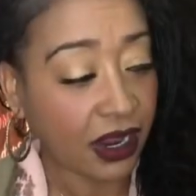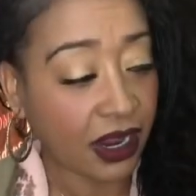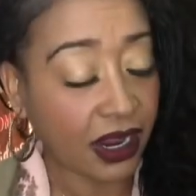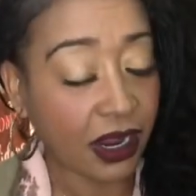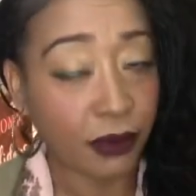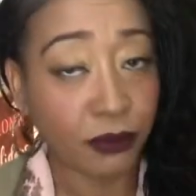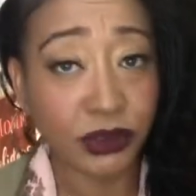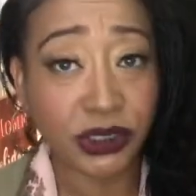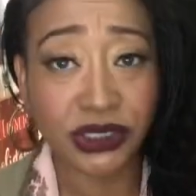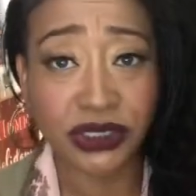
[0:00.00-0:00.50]

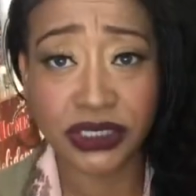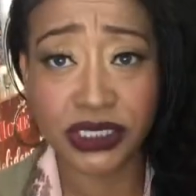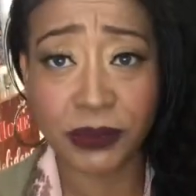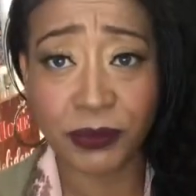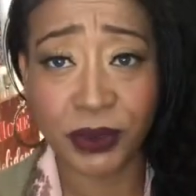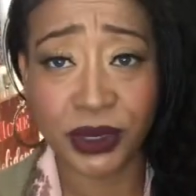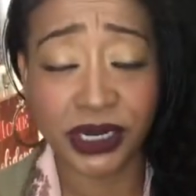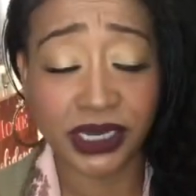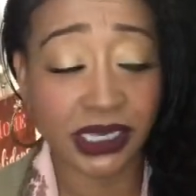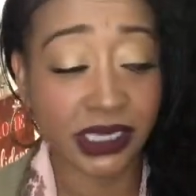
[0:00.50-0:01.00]
Um, we usually
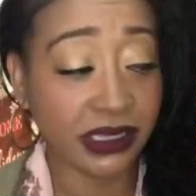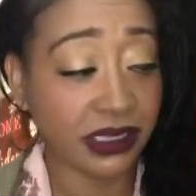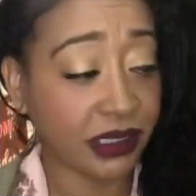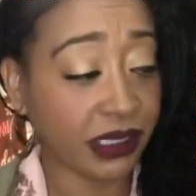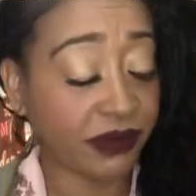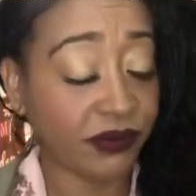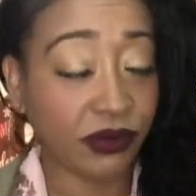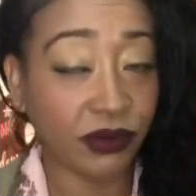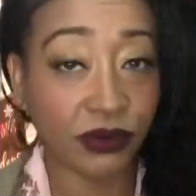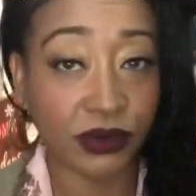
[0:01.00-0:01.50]
put it in the
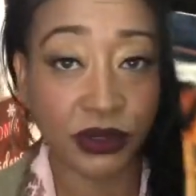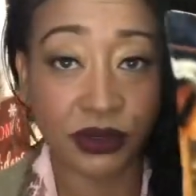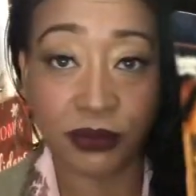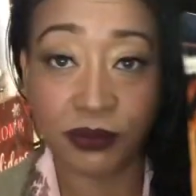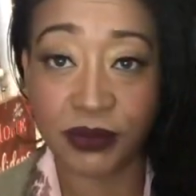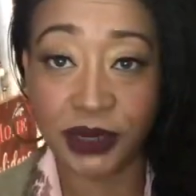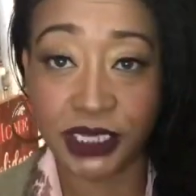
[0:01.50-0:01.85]
living room,